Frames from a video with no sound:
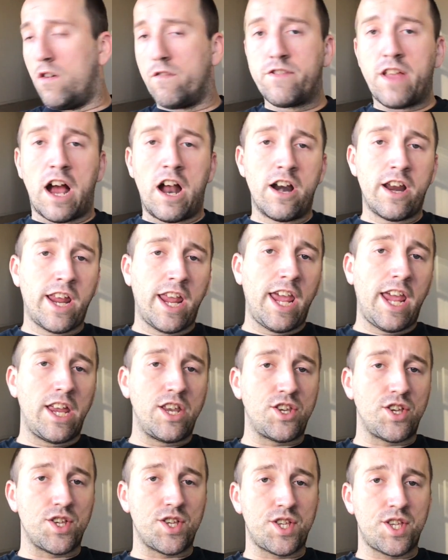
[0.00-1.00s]
dark
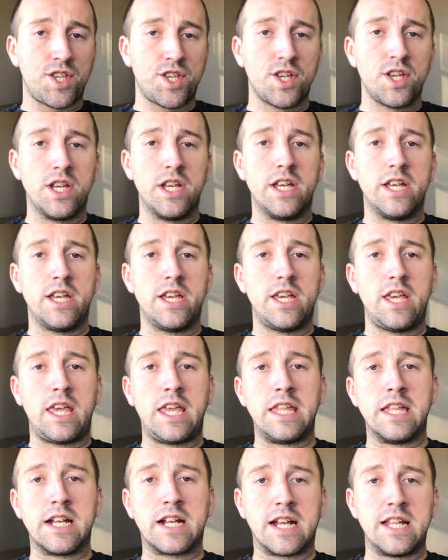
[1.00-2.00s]
ages
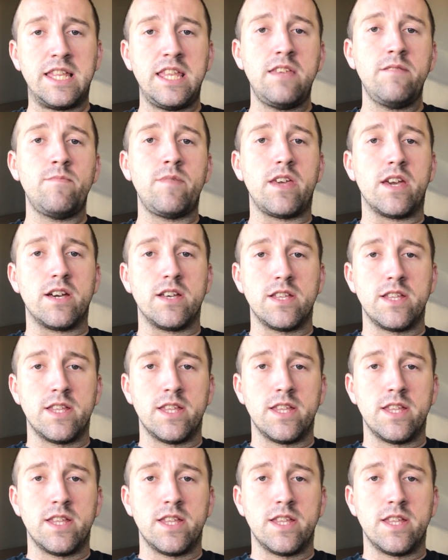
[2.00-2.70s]
in academia.